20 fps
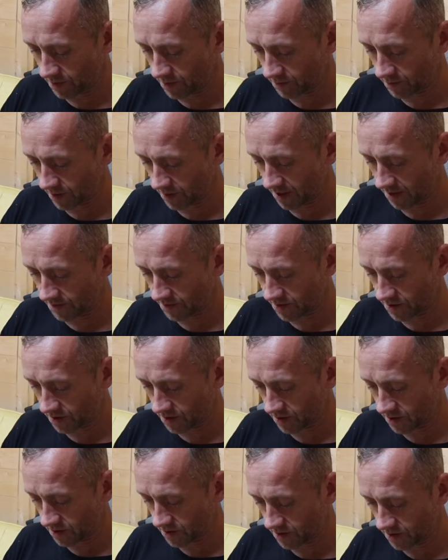I'm going to have to
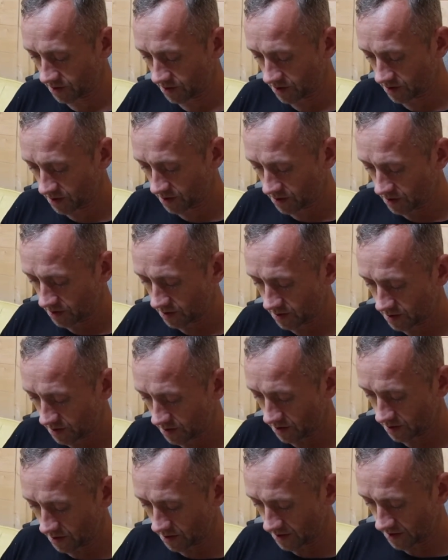use,
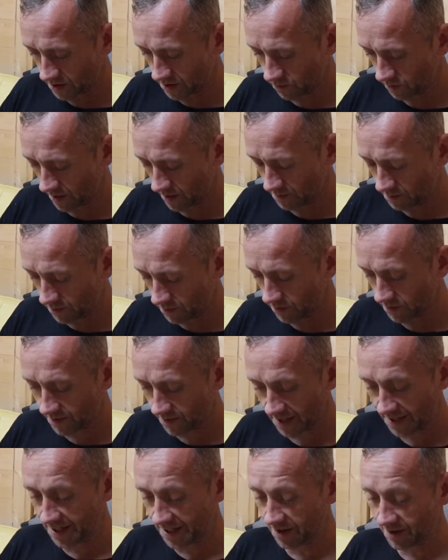is this wee move? I
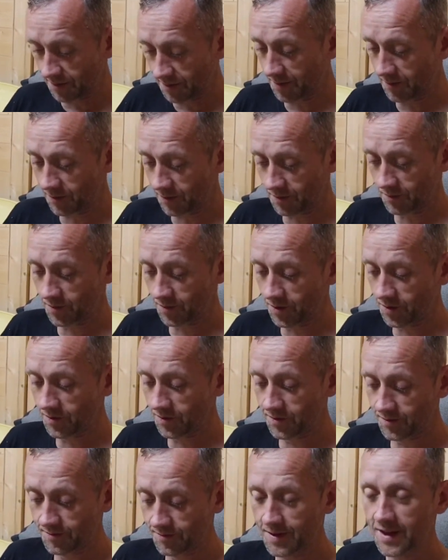can't remember what move.
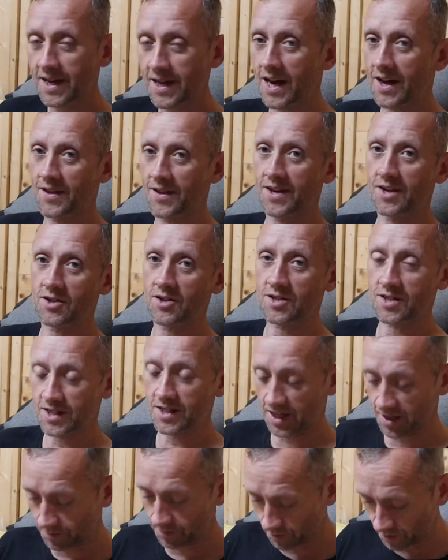I think I used the
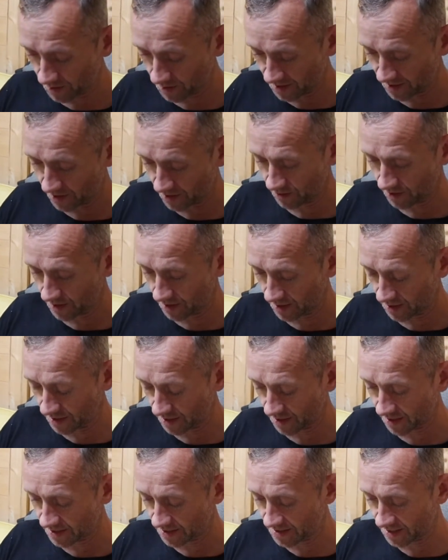Shadow Bone and didn't do anything.
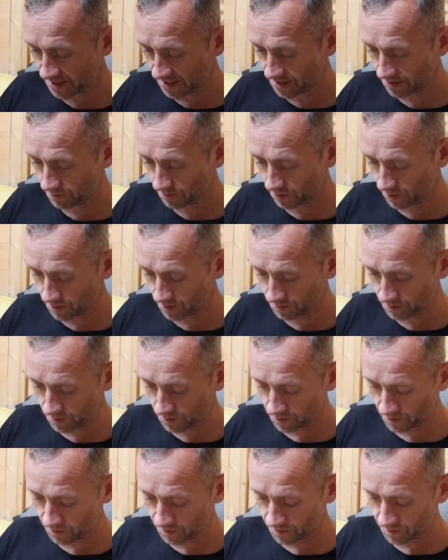And I said the Mud
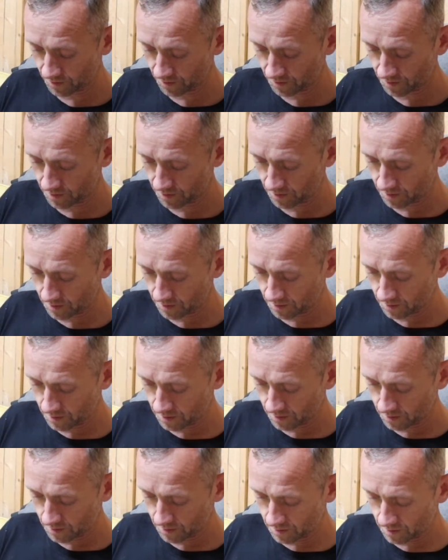move
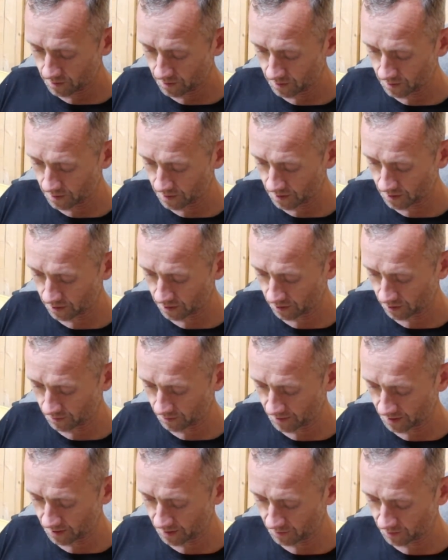is going to
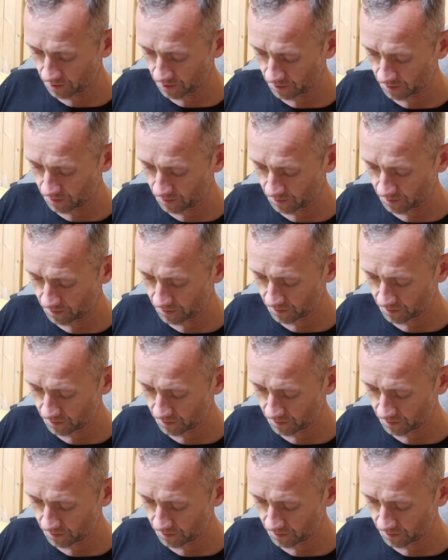be the move.